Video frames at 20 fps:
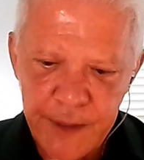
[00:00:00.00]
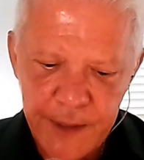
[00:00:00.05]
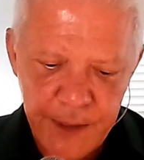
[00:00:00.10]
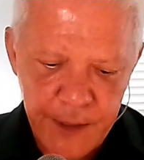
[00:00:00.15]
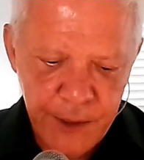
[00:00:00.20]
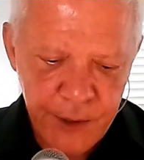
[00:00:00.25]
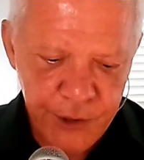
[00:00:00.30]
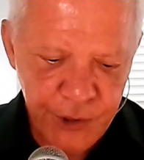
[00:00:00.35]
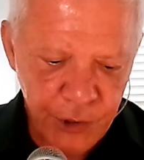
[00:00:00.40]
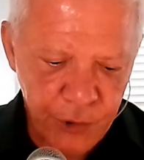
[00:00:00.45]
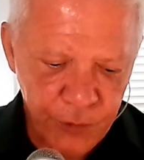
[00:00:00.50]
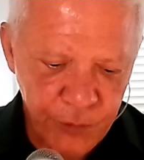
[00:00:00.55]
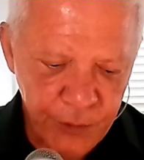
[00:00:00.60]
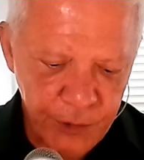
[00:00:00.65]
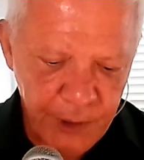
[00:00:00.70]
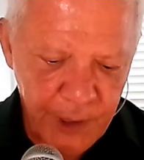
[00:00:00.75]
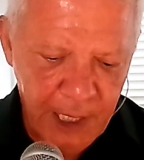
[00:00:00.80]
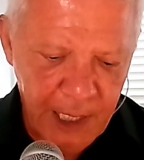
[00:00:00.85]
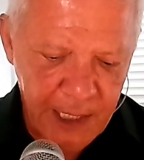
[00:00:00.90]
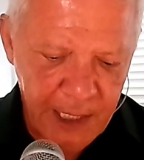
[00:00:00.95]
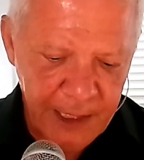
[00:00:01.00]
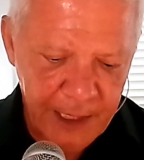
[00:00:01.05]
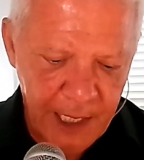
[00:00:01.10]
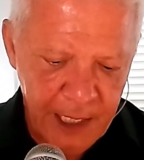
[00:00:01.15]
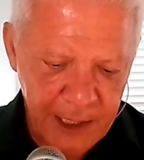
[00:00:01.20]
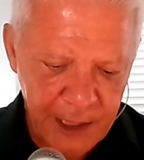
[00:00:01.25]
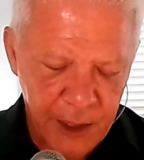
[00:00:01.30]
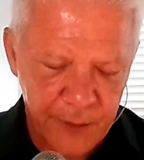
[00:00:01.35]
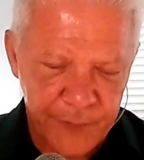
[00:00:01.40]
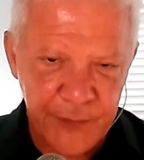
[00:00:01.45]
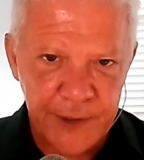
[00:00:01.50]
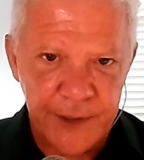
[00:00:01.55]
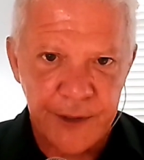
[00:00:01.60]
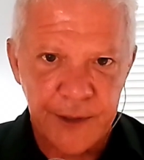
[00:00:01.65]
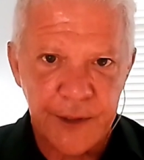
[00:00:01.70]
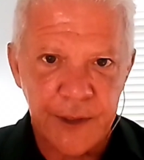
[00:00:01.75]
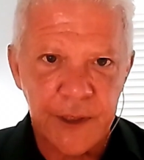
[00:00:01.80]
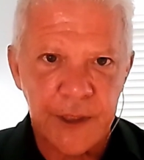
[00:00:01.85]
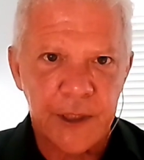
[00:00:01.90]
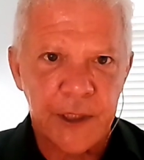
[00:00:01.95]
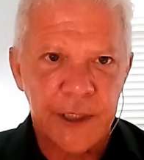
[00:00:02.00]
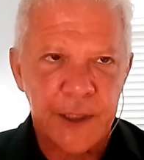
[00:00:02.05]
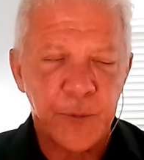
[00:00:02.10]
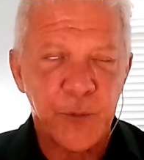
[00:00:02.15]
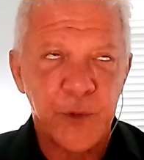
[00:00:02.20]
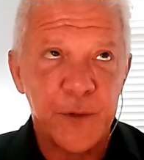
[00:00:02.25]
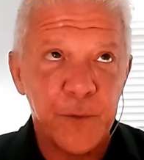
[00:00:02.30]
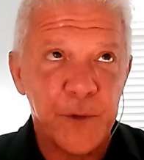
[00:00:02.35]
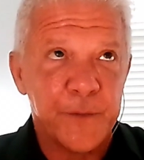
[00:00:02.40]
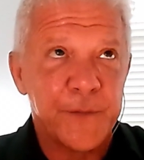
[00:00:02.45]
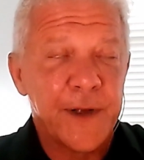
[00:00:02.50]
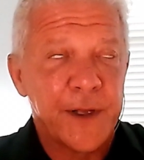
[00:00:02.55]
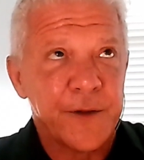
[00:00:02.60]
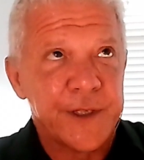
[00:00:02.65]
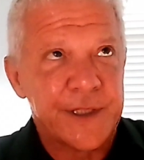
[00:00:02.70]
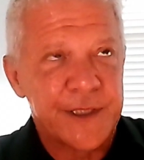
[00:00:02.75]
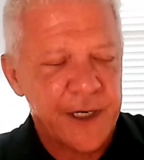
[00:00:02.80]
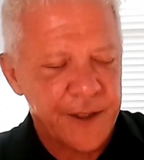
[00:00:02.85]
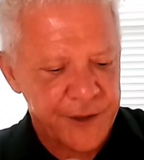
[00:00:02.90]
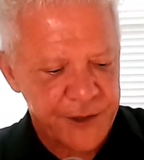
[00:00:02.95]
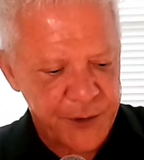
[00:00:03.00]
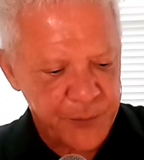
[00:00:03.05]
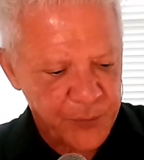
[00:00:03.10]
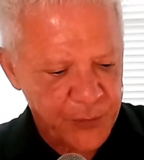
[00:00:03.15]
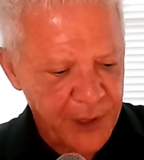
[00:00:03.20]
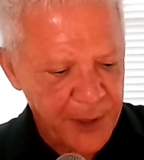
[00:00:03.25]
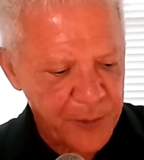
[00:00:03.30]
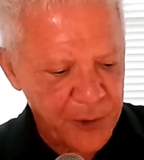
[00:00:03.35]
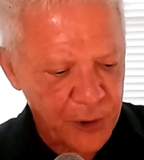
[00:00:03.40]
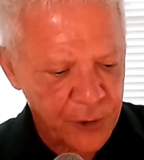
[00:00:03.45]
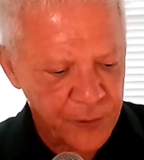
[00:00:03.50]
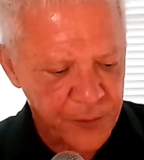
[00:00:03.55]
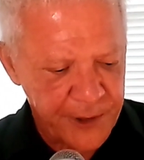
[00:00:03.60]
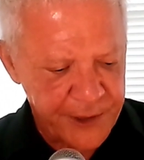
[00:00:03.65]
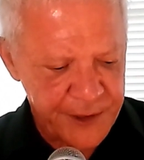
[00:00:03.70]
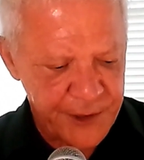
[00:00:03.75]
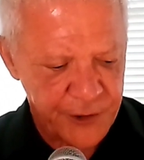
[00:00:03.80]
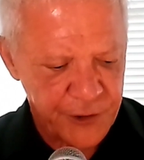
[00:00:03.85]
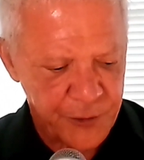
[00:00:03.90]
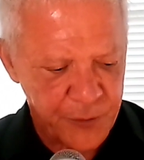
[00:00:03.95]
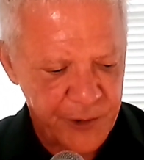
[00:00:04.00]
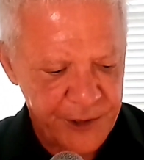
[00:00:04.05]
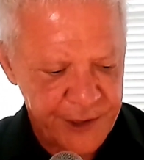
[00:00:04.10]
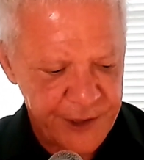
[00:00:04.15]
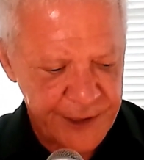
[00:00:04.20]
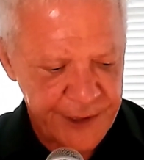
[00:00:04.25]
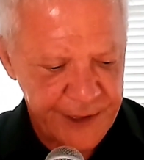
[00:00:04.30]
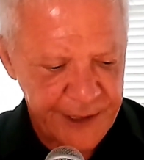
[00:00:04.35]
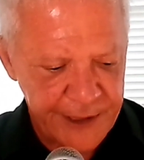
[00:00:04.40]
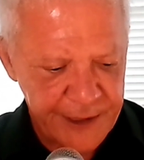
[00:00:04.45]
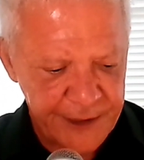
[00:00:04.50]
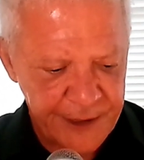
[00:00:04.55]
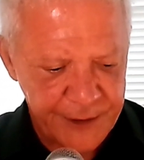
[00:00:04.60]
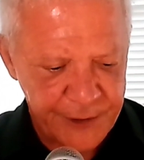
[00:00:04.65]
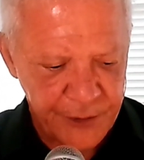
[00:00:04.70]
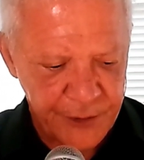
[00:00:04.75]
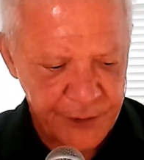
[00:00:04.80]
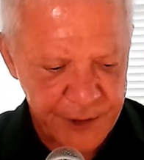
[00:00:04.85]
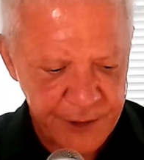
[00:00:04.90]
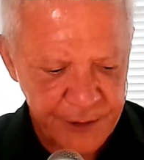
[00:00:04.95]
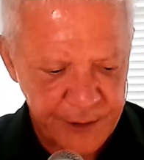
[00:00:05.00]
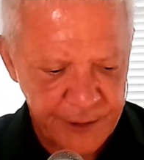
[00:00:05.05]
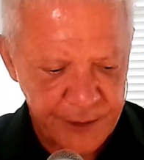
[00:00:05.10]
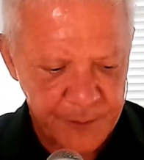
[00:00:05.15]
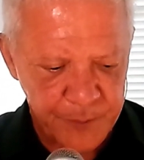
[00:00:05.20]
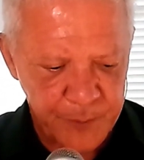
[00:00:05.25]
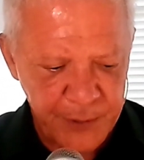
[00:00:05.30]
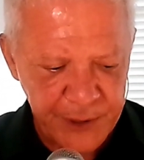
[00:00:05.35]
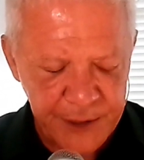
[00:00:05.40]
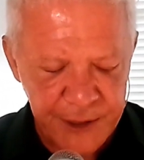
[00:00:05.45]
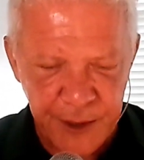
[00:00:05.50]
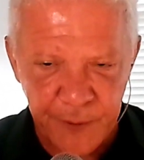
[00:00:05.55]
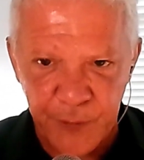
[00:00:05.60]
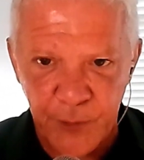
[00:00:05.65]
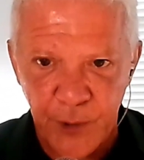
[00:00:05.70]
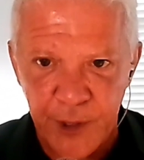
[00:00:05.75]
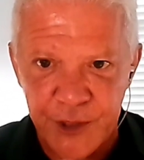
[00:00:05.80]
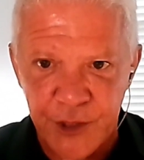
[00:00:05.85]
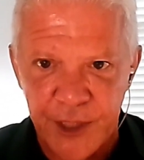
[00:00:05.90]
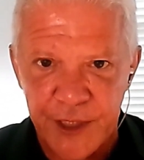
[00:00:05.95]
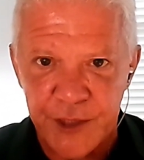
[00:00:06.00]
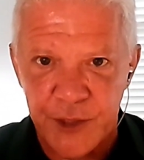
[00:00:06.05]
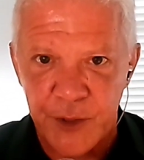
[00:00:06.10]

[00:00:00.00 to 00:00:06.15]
So I often, and we found this out in some primary research we just did, that there's a big differentiation